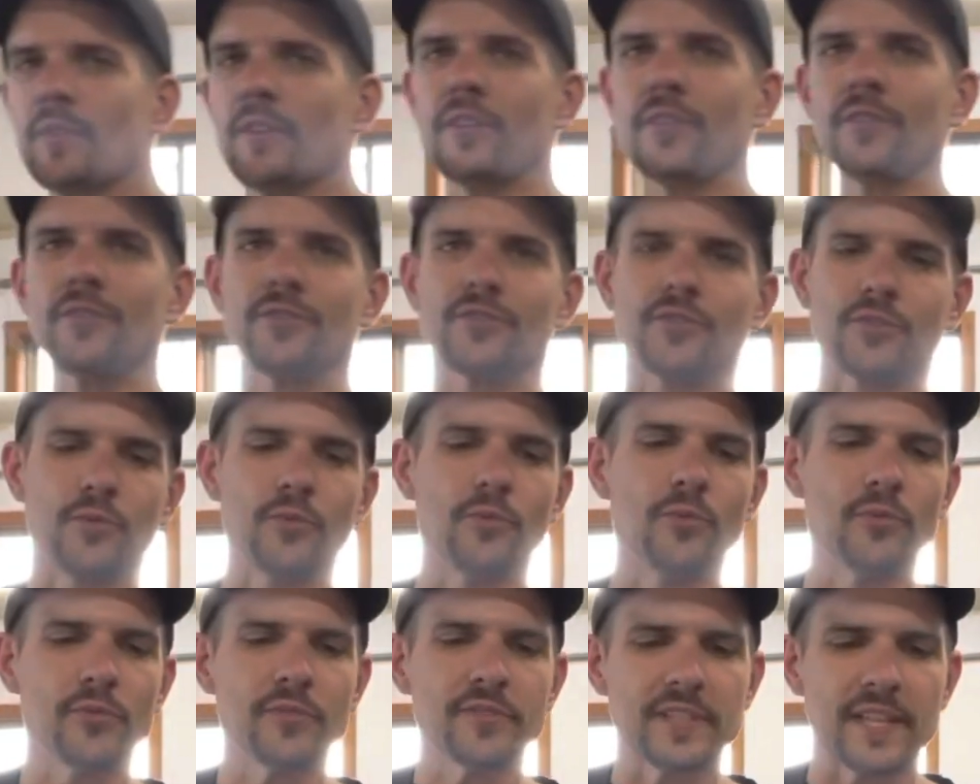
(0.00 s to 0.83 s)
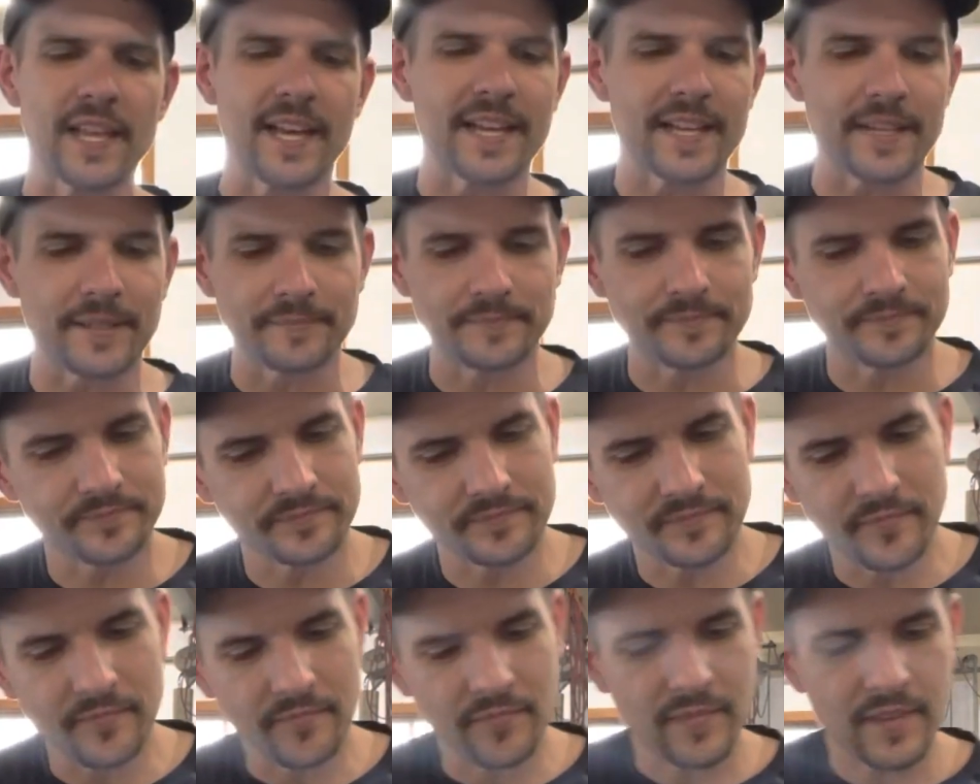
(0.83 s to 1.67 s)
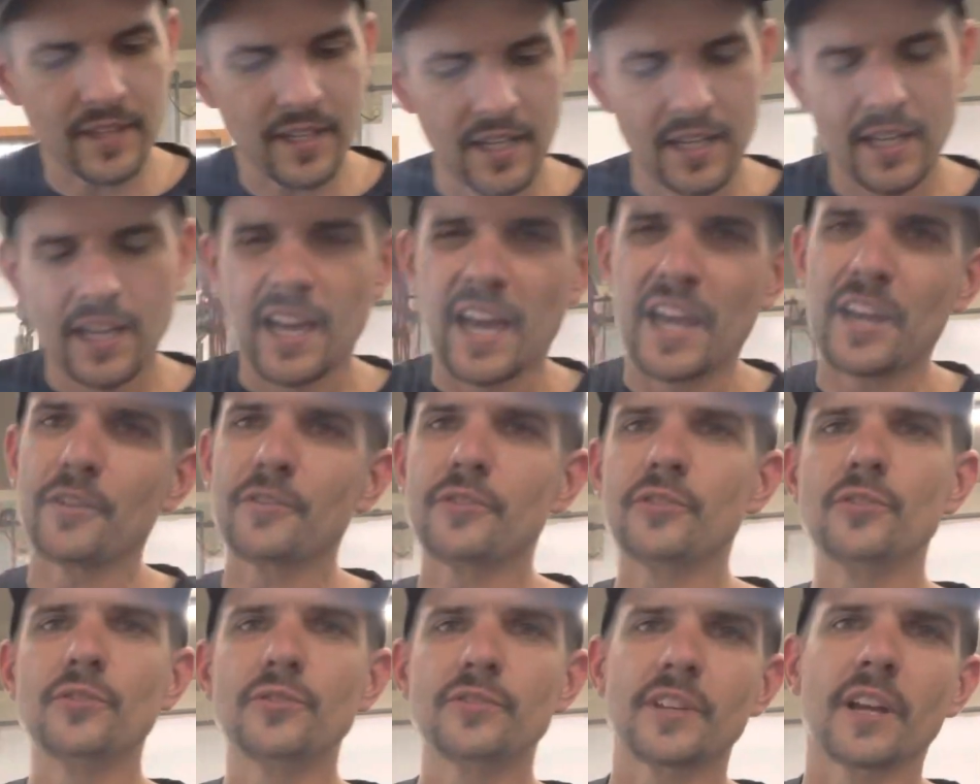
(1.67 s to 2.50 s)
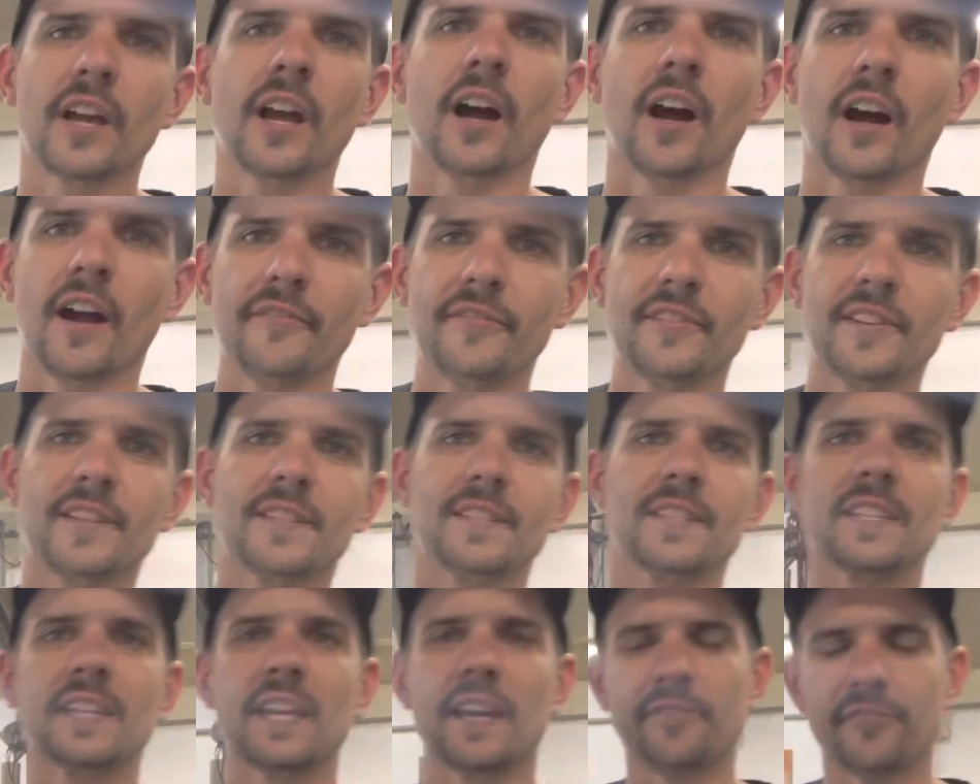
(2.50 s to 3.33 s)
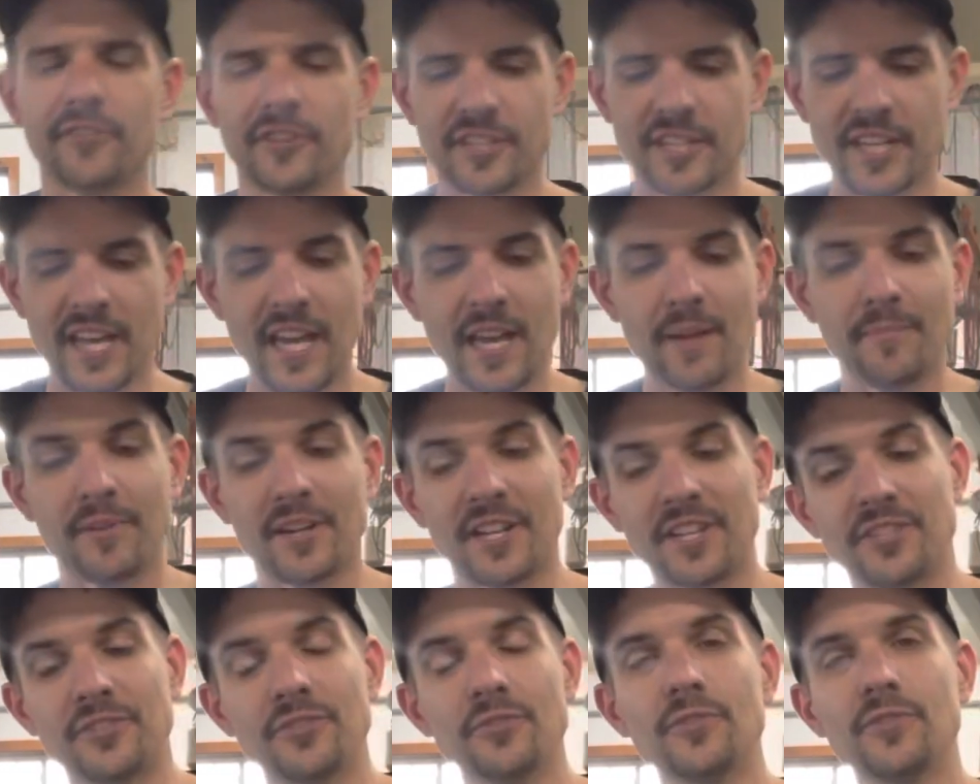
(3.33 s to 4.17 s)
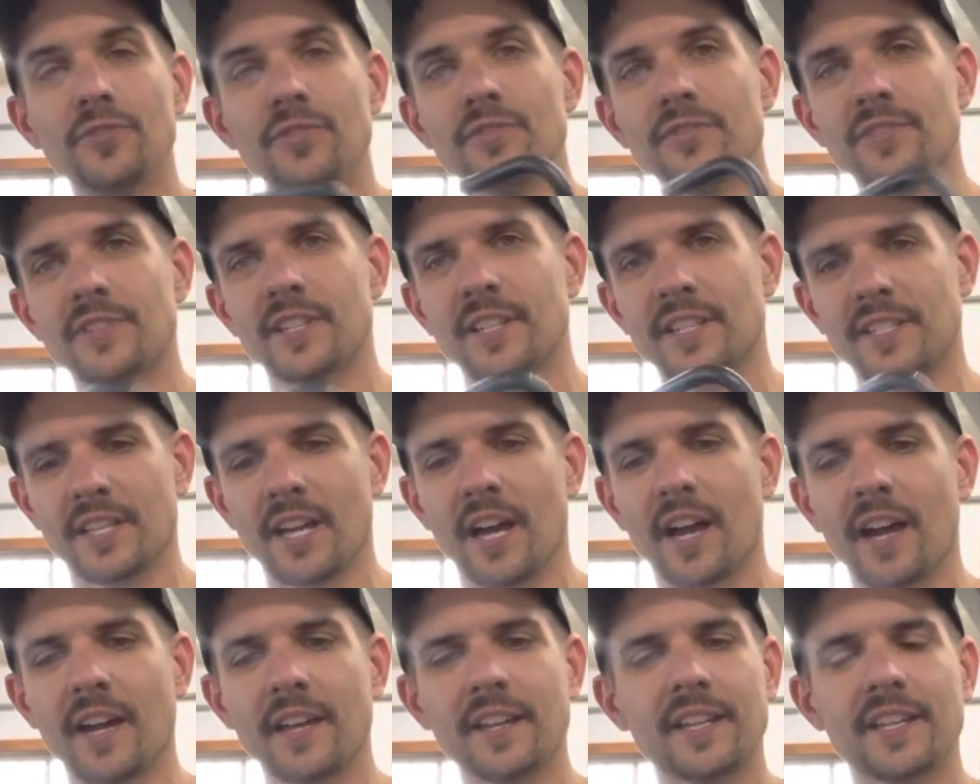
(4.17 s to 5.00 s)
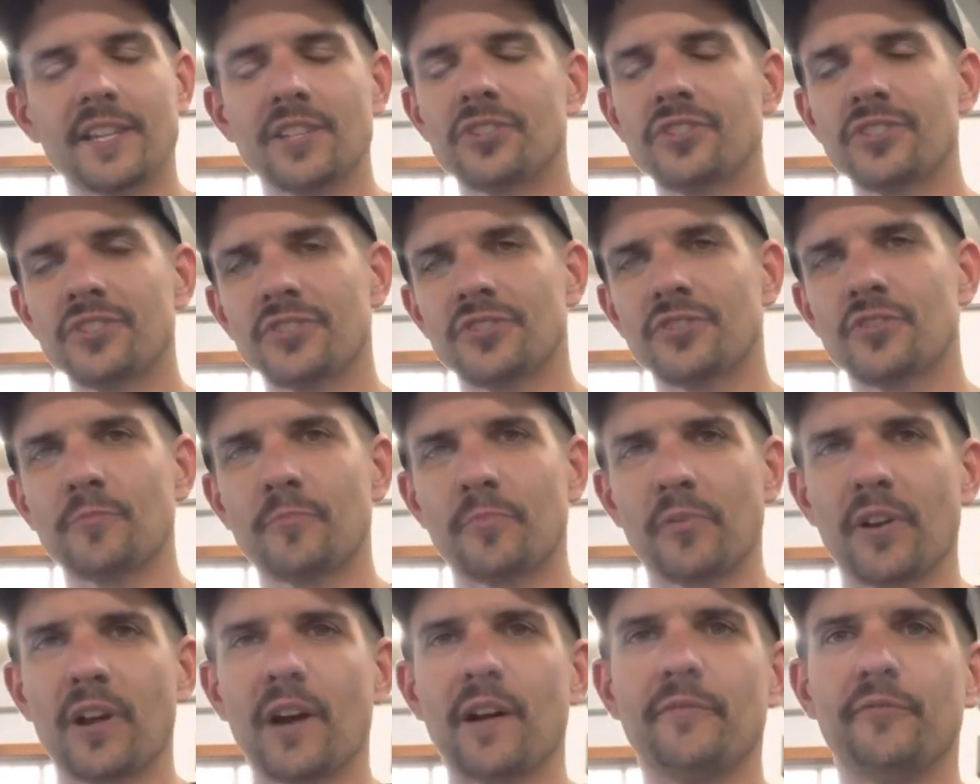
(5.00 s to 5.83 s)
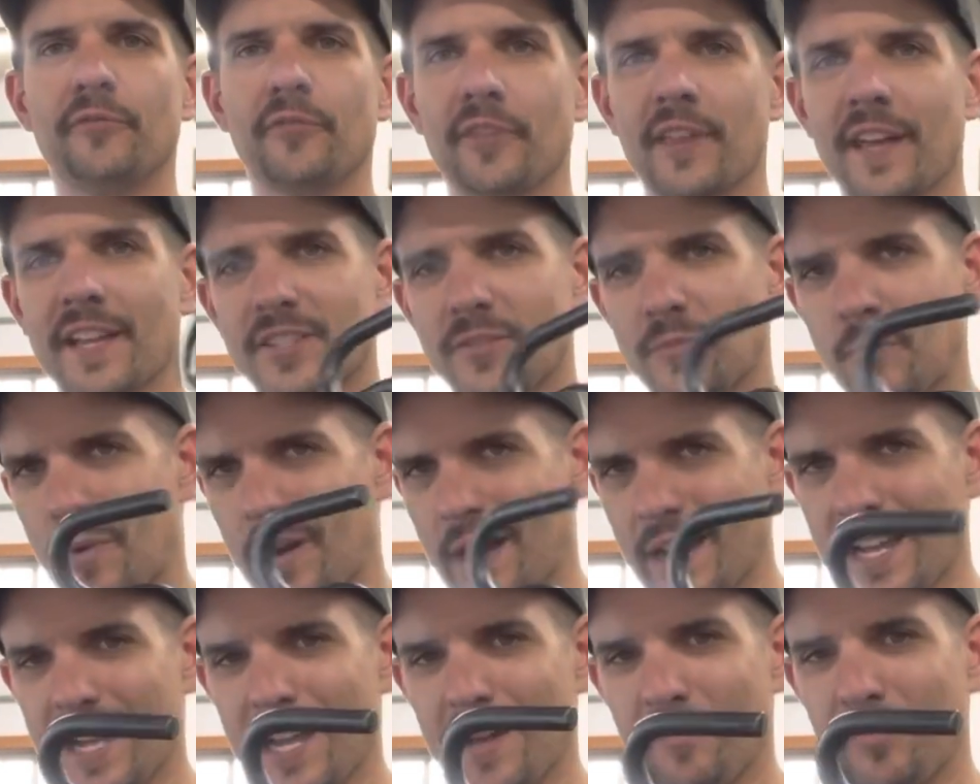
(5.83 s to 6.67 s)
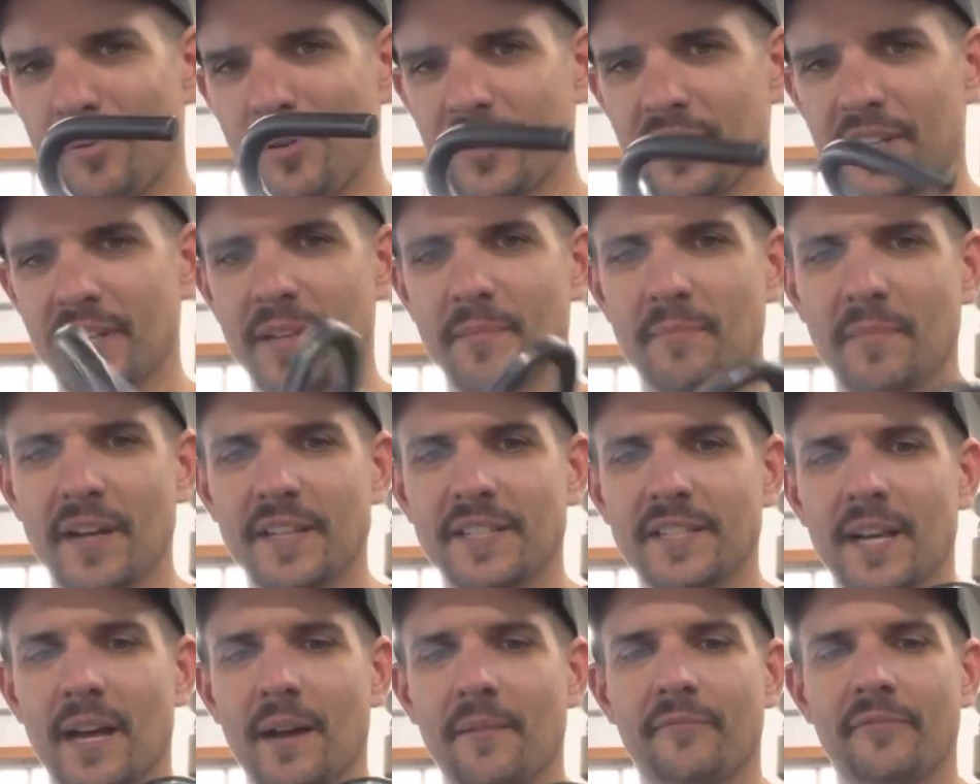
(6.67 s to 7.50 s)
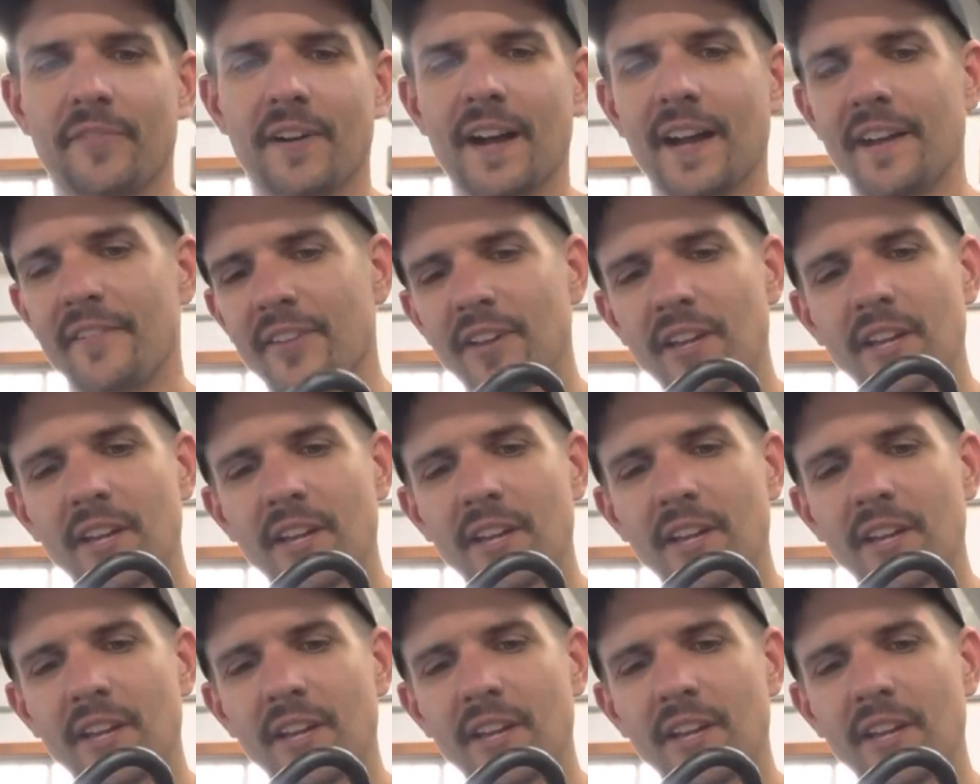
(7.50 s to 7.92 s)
of those tools, like, I don't use it obviously every day, but I do use it a ton and it's just super helpful. That's why I put it in my top 5,